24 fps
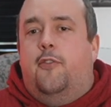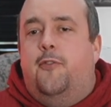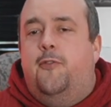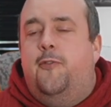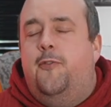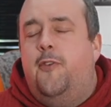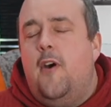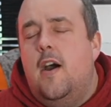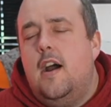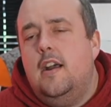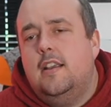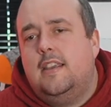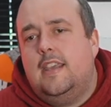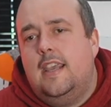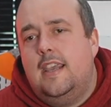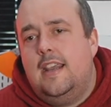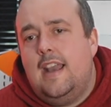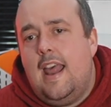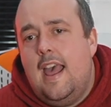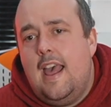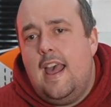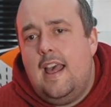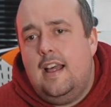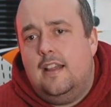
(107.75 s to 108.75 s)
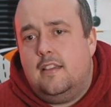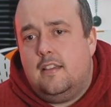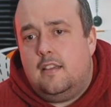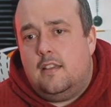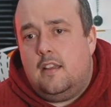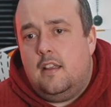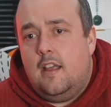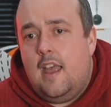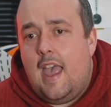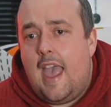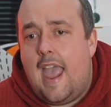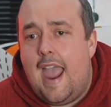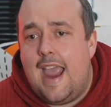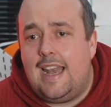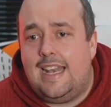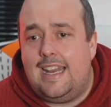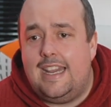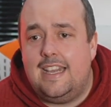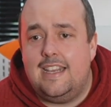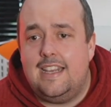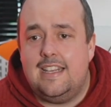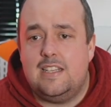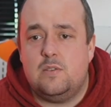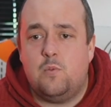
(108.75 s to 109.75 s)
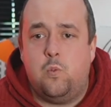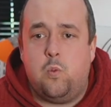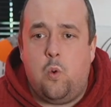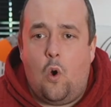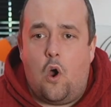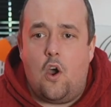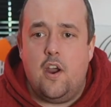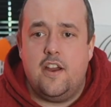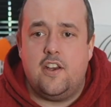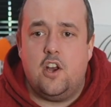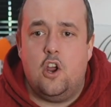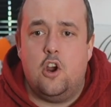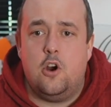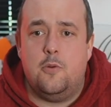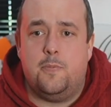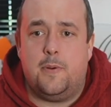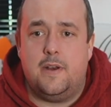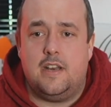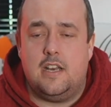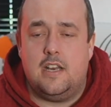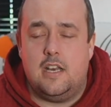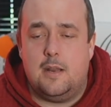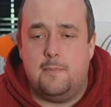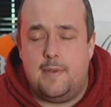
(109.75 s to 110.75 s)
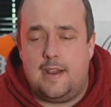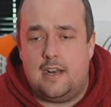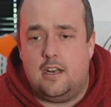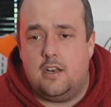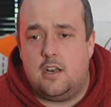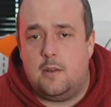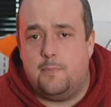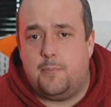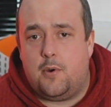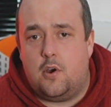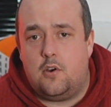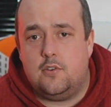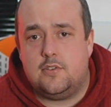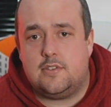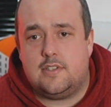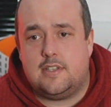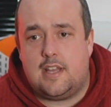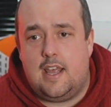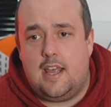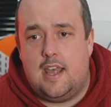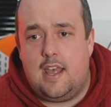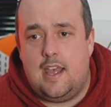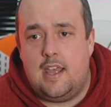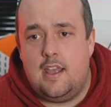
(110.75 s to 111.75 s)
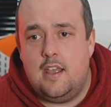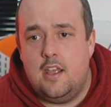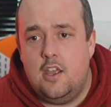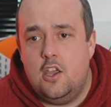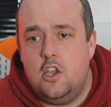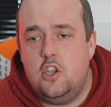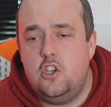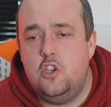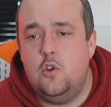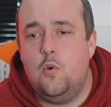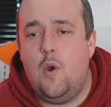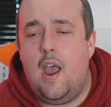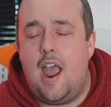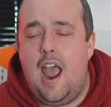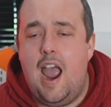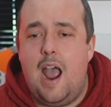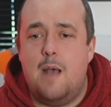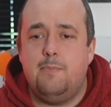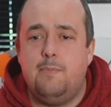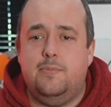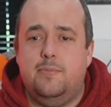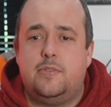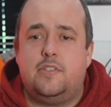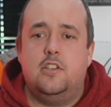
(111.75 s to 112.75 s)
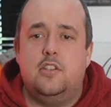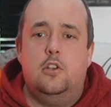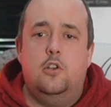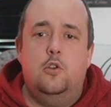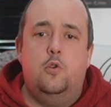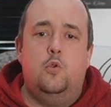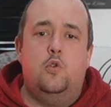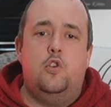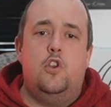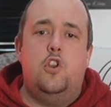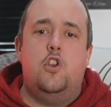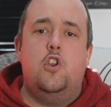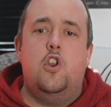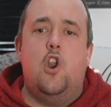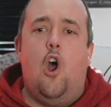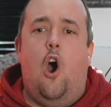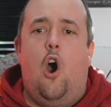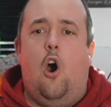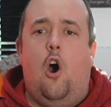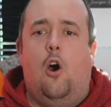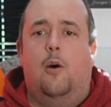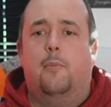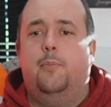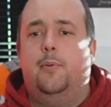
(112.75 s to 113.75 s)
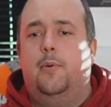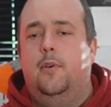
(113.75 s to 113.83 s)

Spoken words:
Fucking hell. Elliot is wide open in the middle of the box there. You absolute knob.